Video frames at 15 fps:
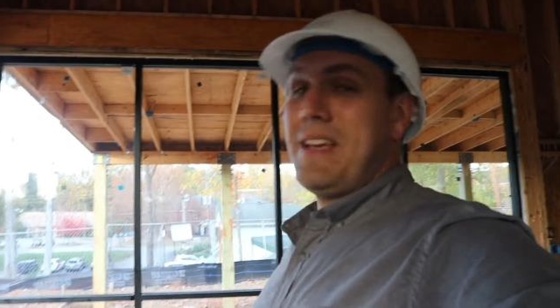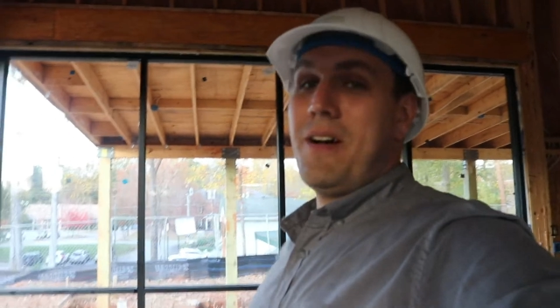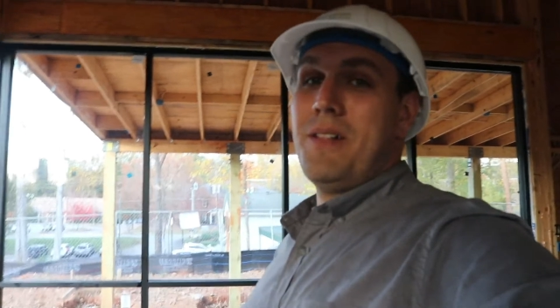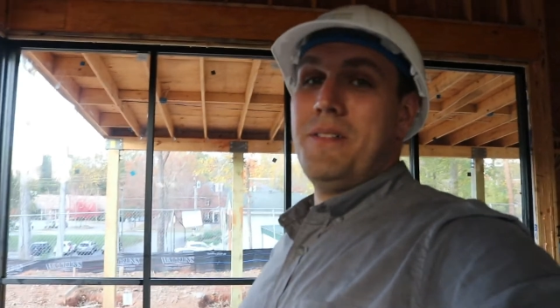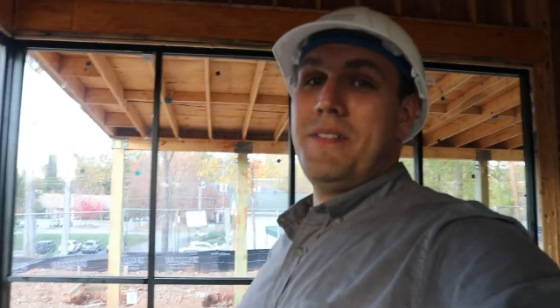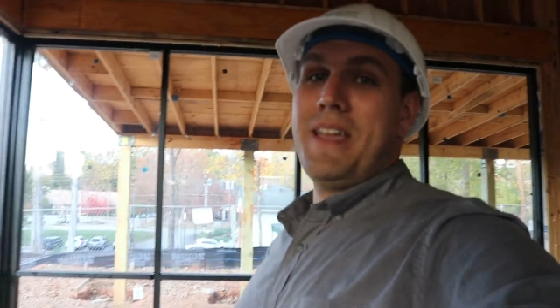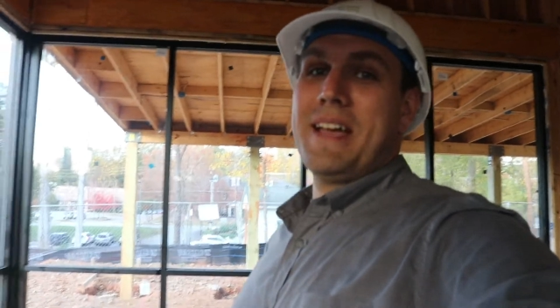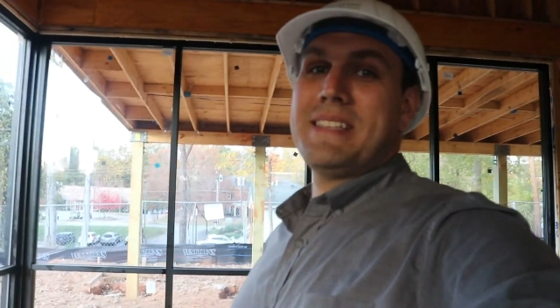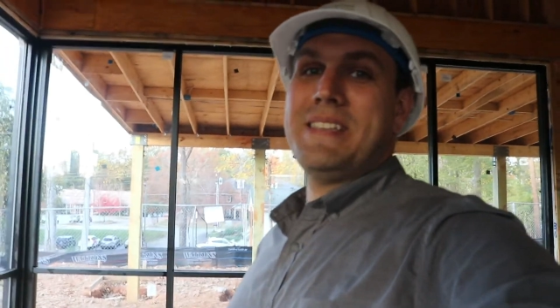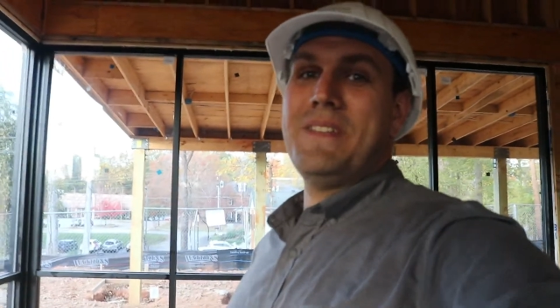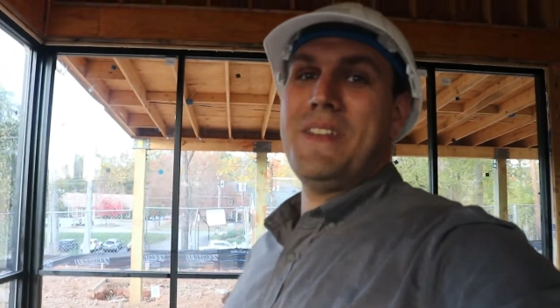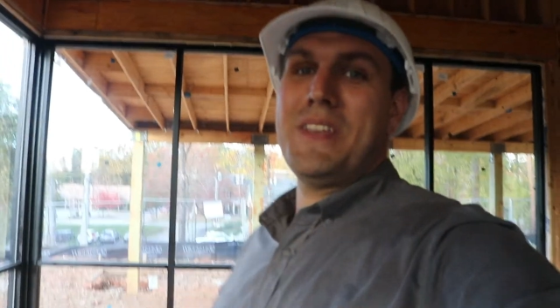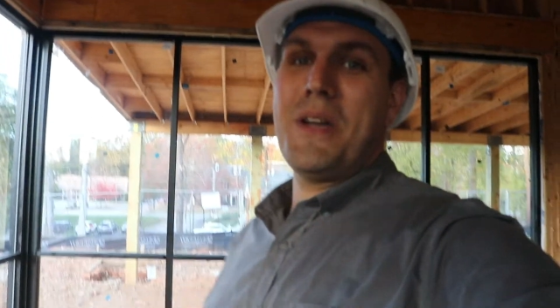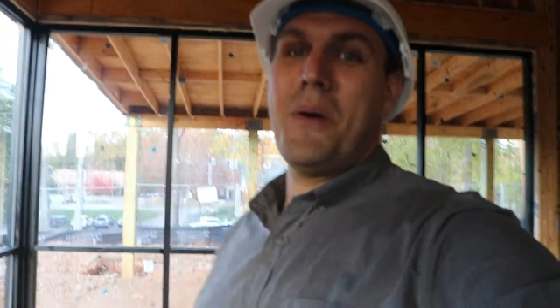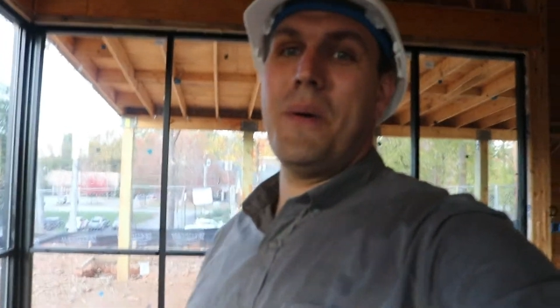all of the
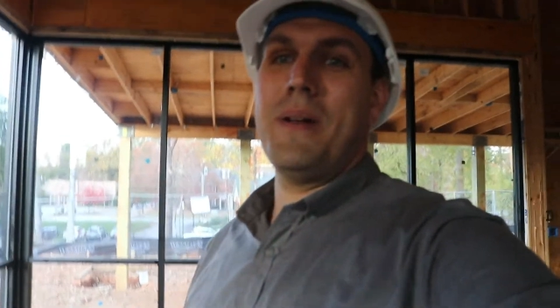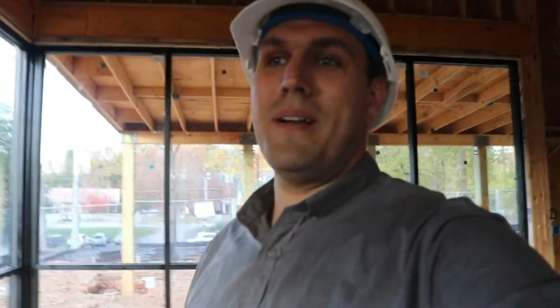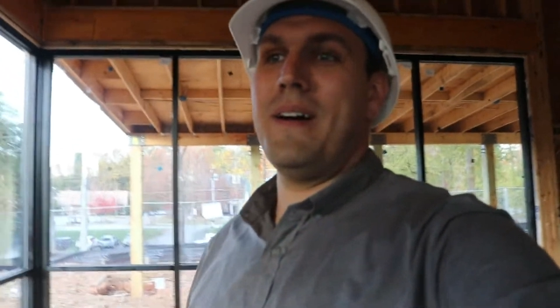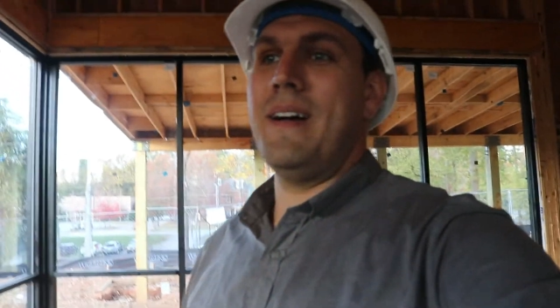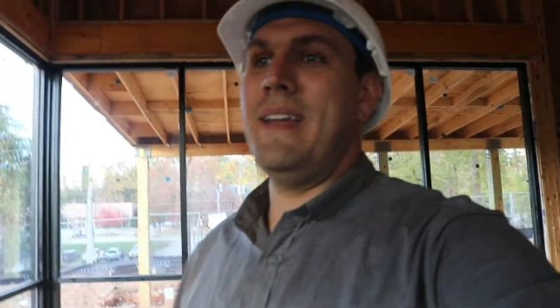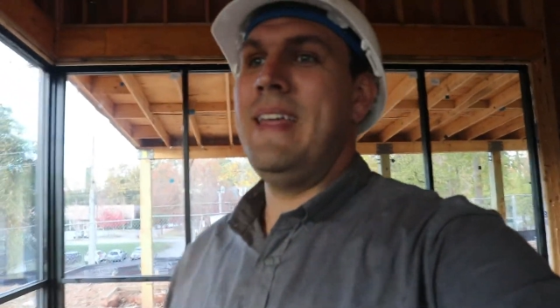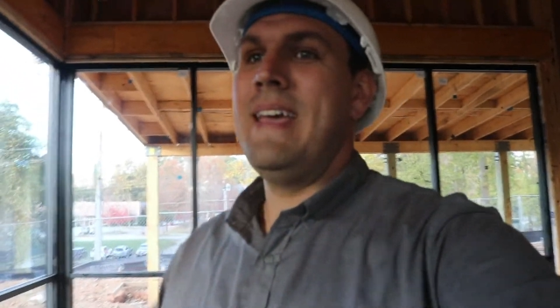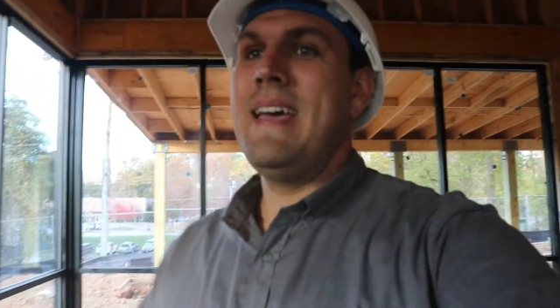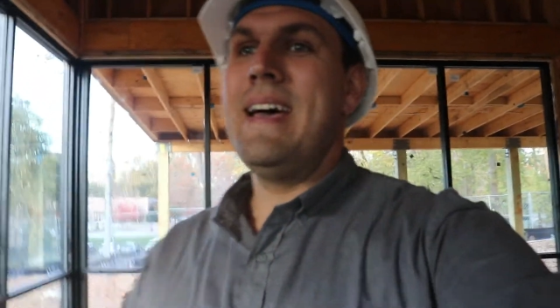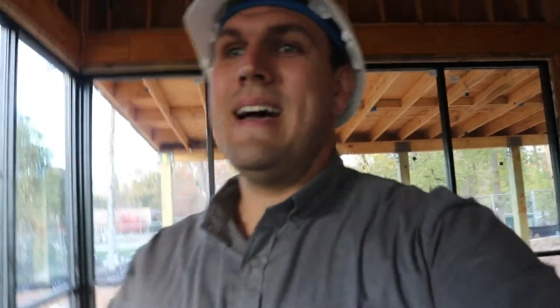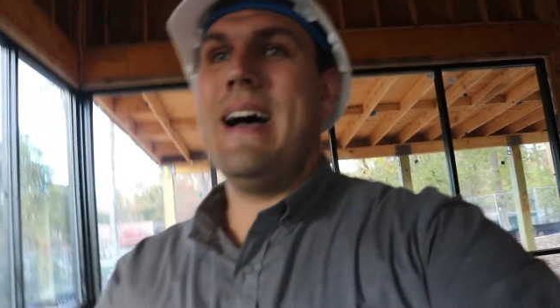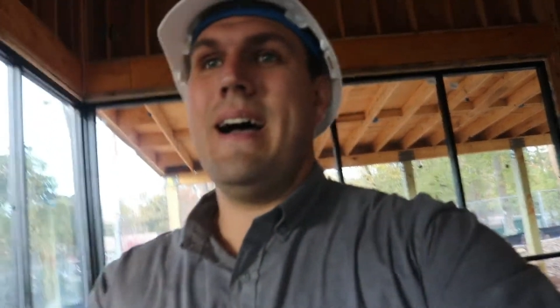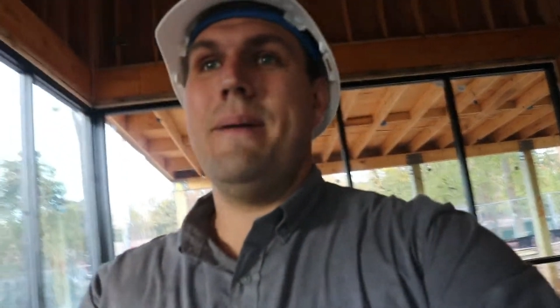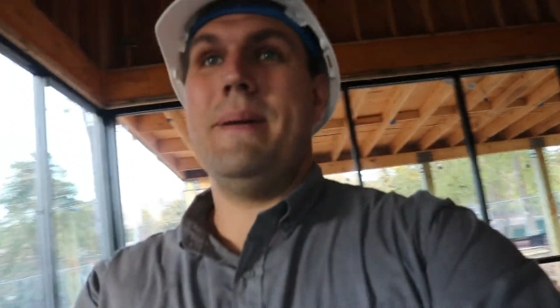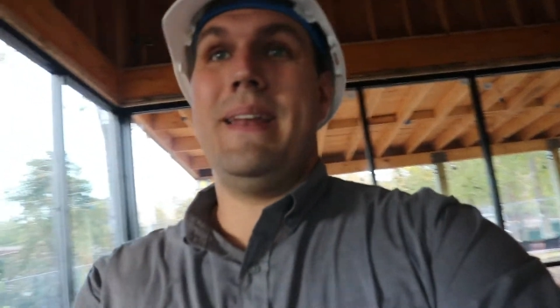activity going on.
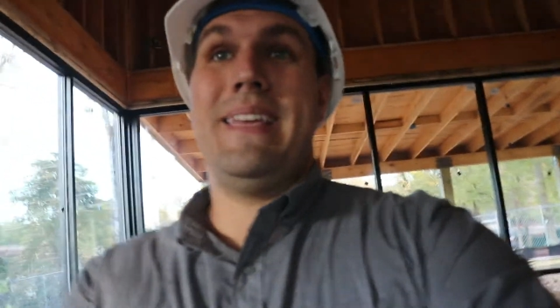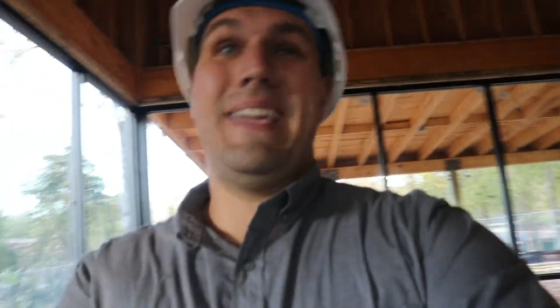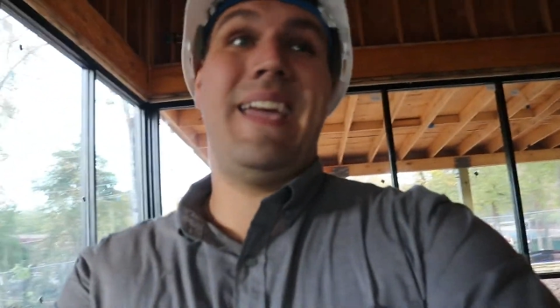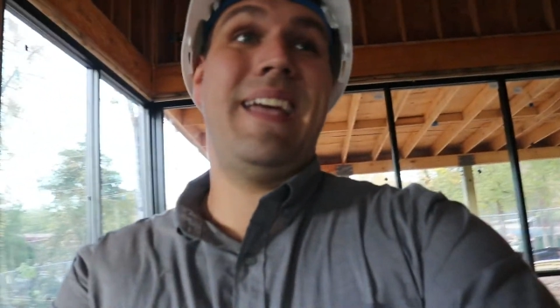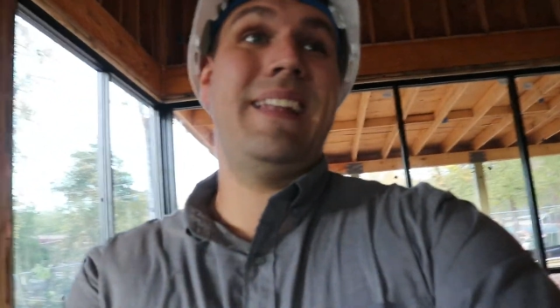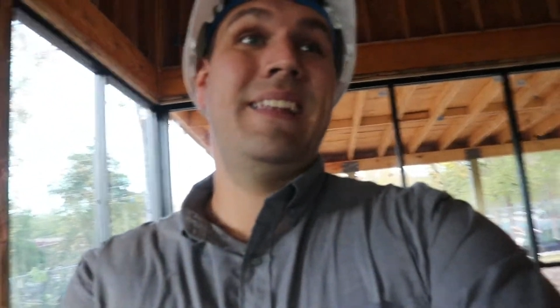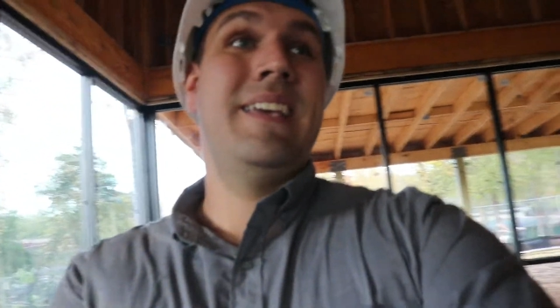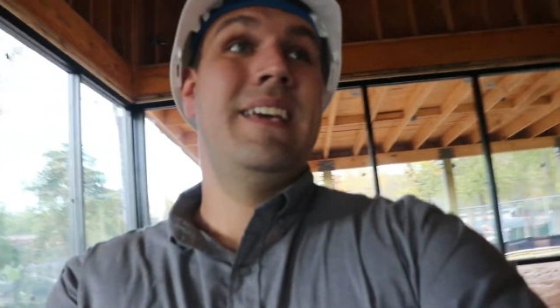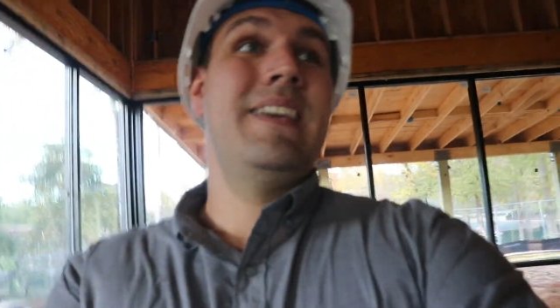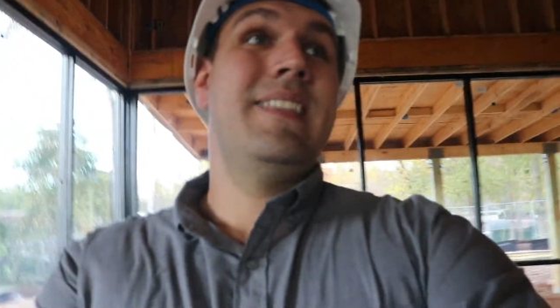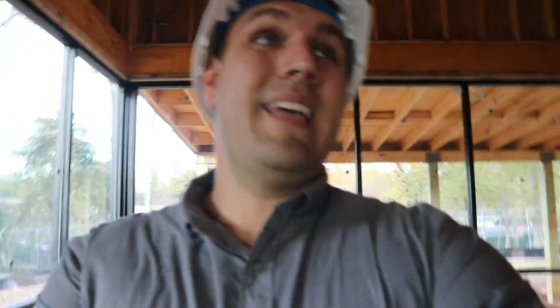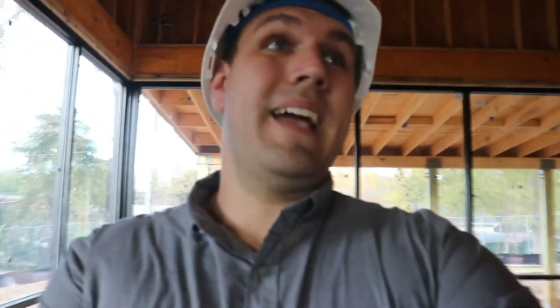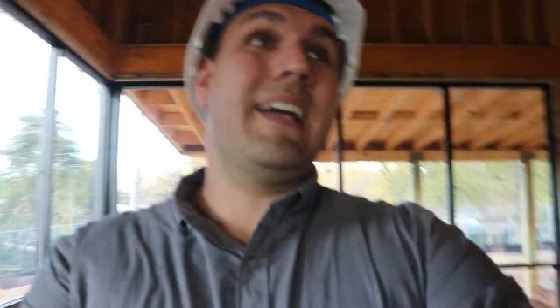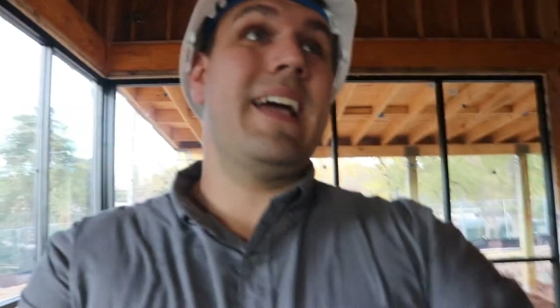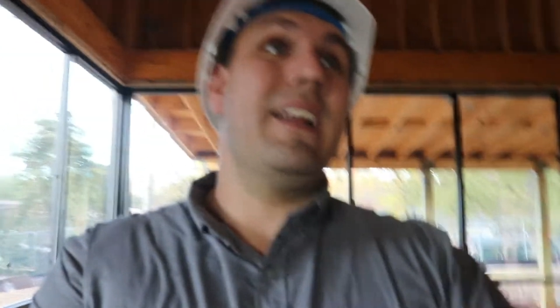And again,
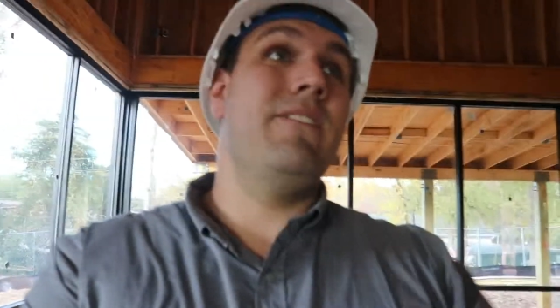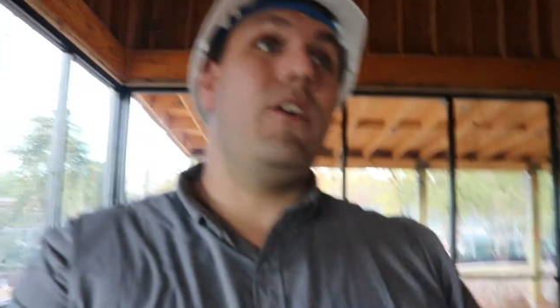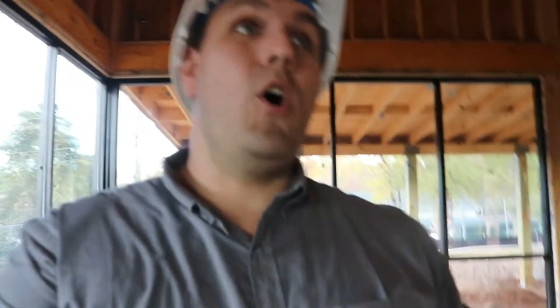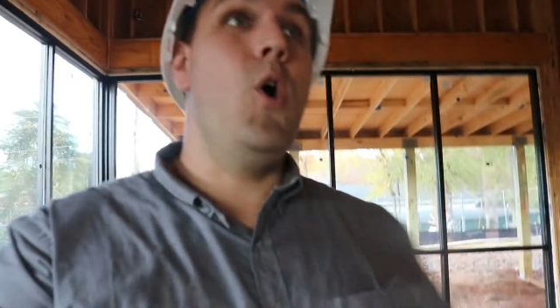that kind of